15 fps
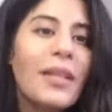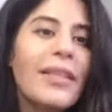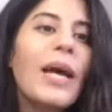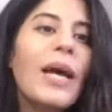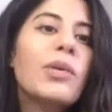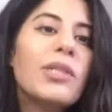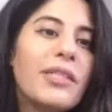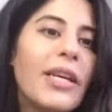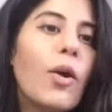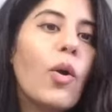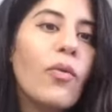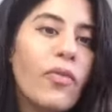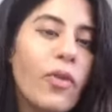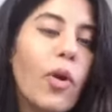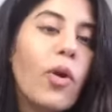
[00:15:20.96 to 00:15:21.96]
that was the
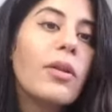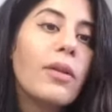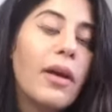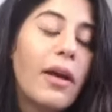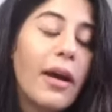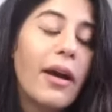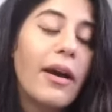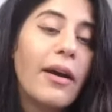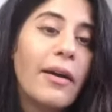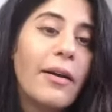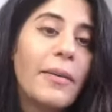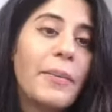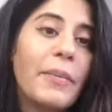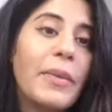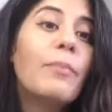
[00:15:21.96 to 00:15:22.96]
overall
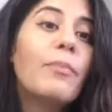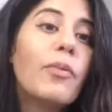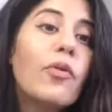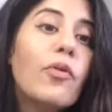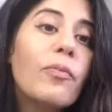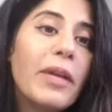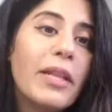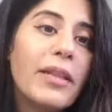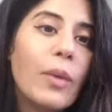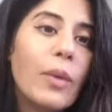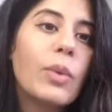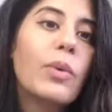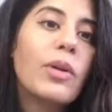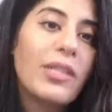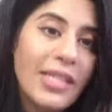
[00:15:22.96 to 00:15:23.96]
improvement that
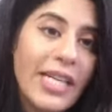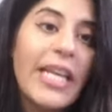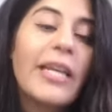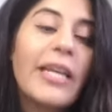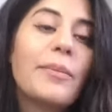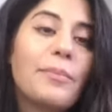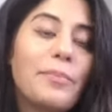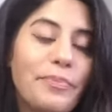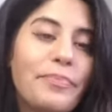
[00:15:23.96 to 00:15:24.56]
we were seeing.